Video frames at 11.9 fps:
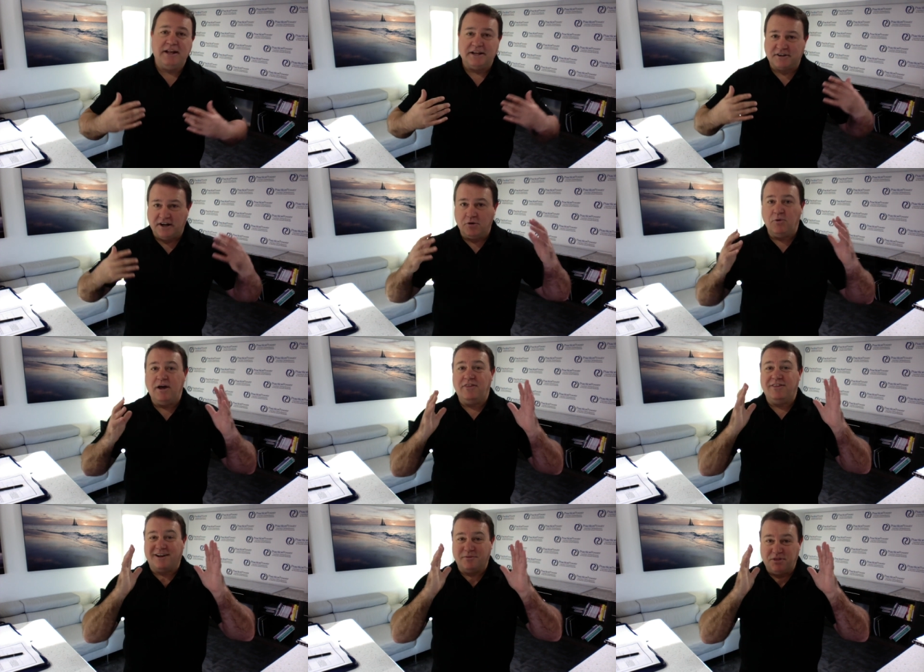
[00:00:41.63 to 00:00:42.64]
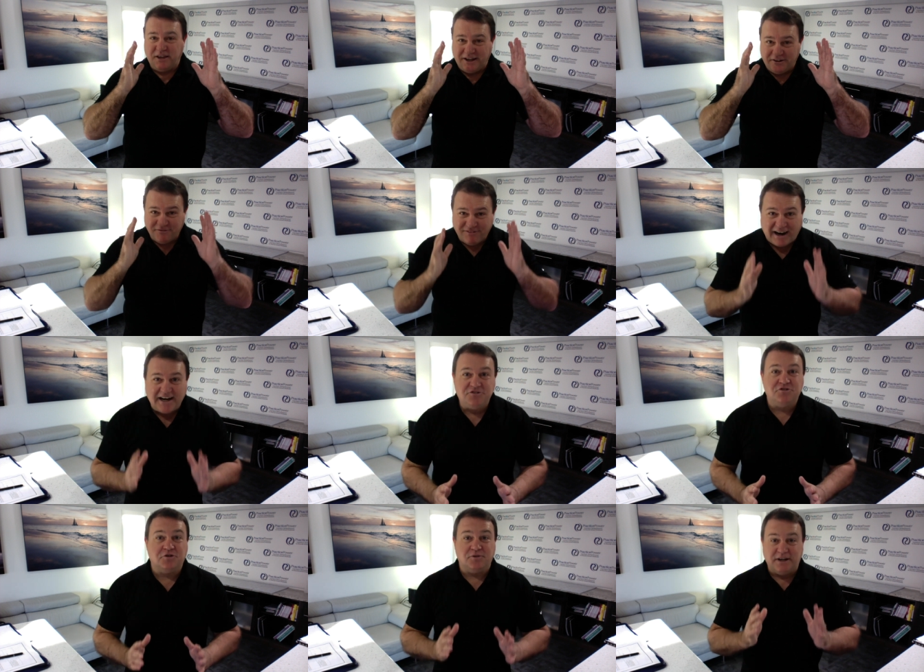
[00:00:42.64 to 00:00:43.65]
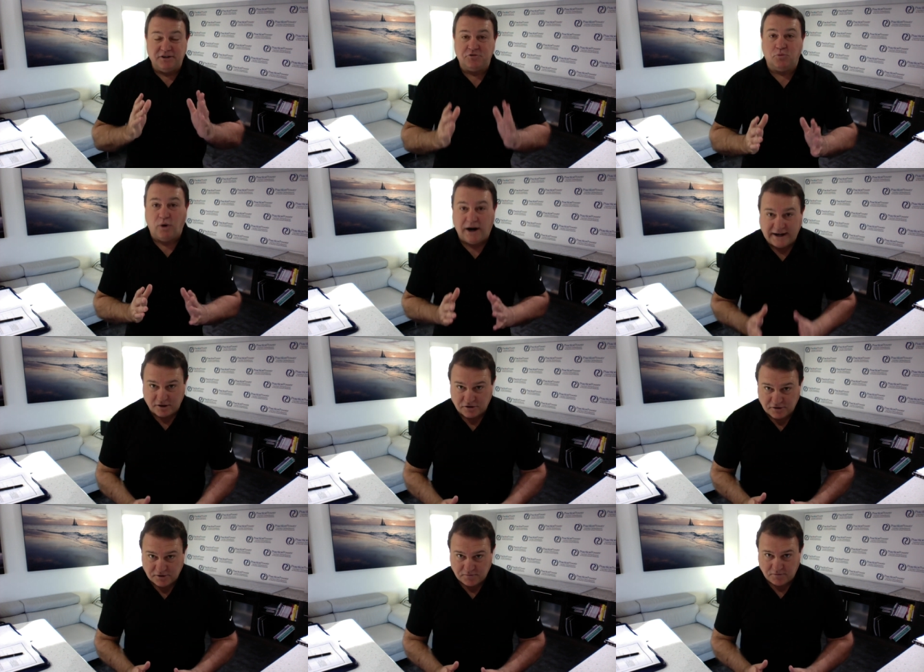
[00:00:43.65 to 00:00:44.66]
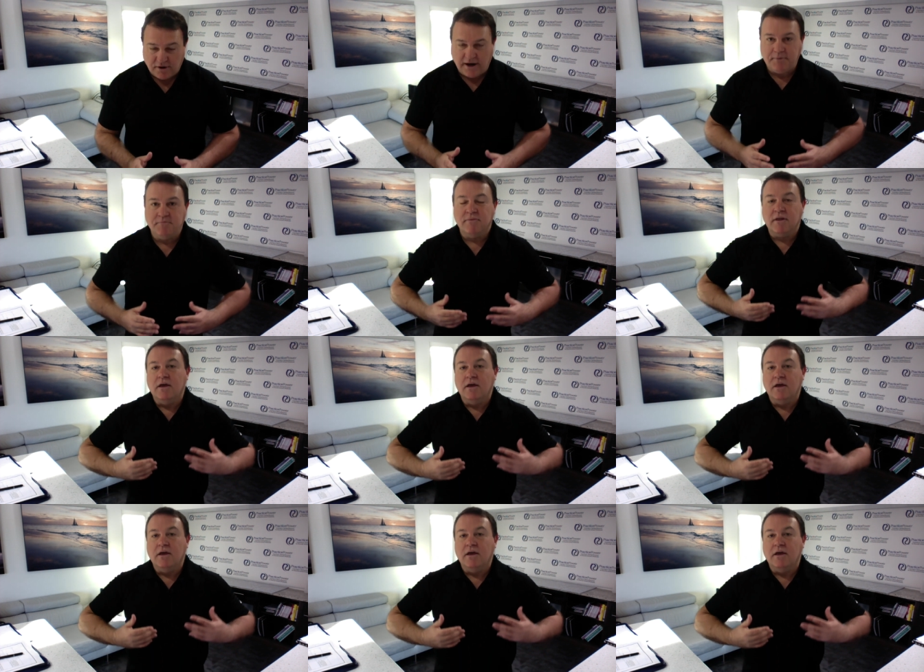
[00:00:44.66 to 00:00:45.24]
That's kind of the way the, the advisor is wired, right?